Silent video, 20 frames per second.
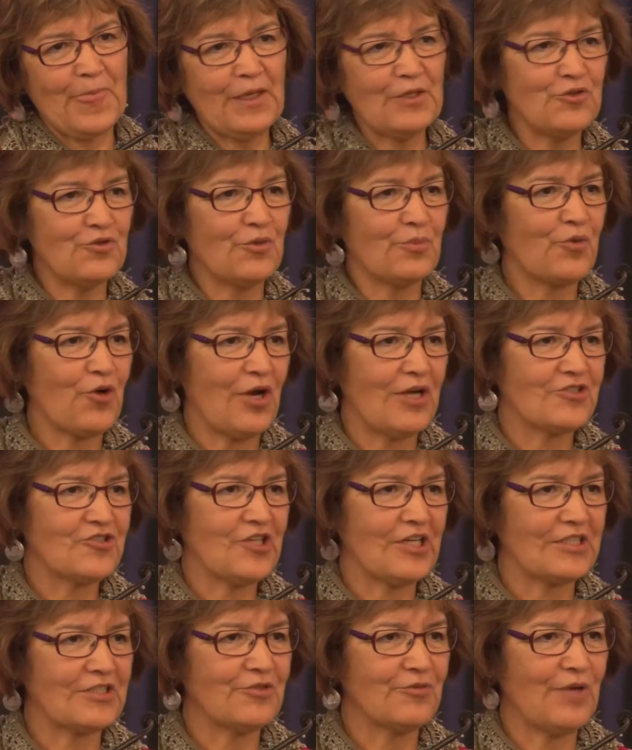do a
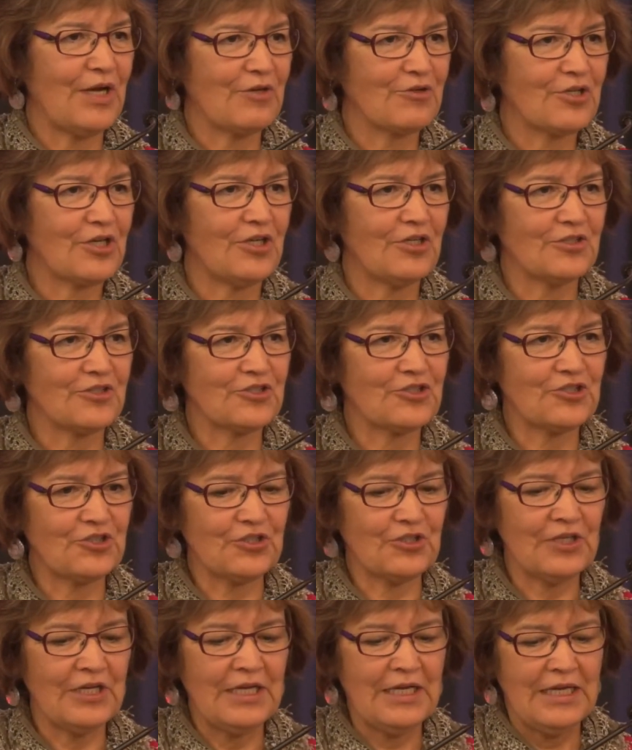project around
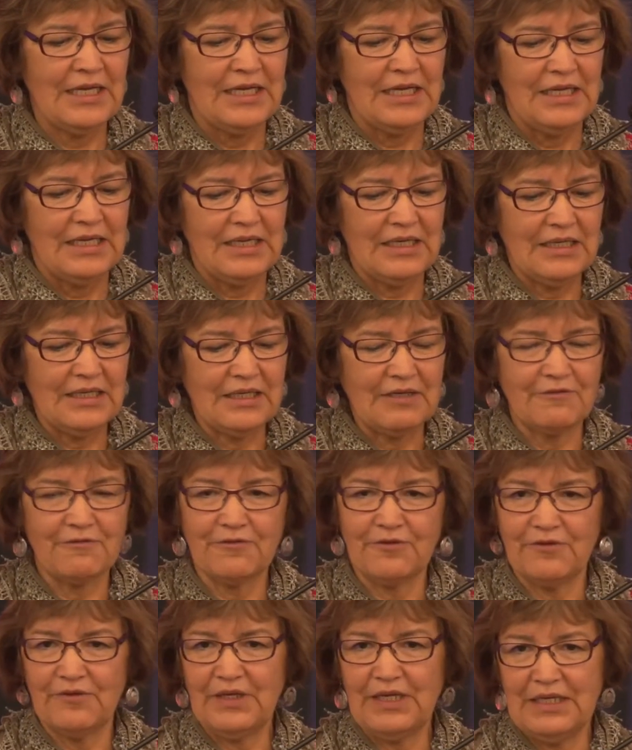culture
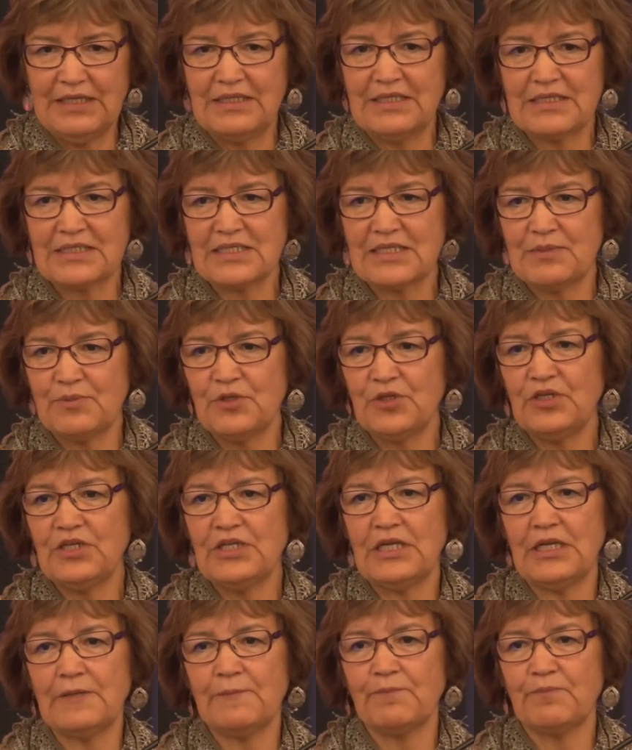in this
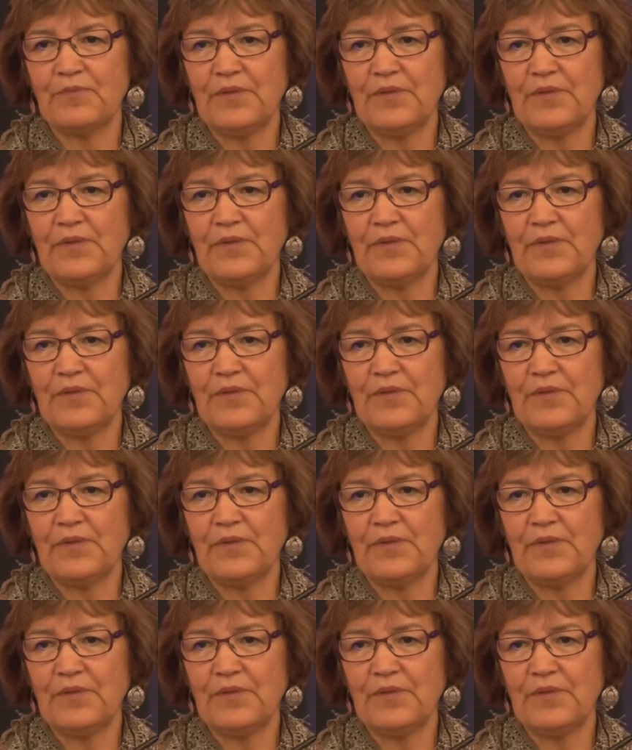community.